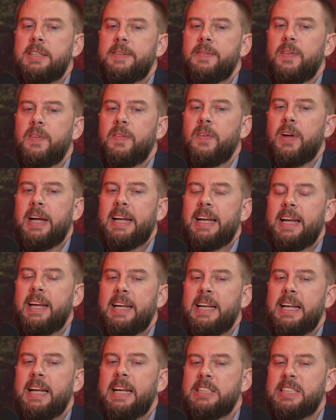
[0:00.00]

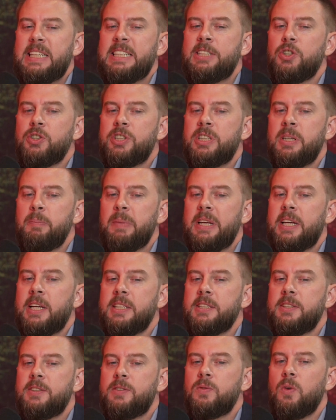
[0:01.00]
it's interesting
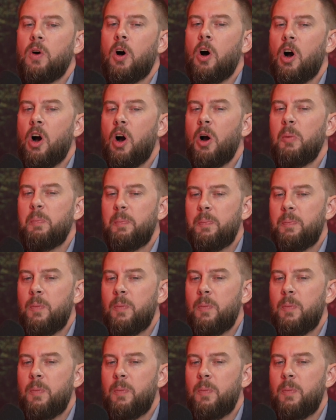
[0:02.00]
because our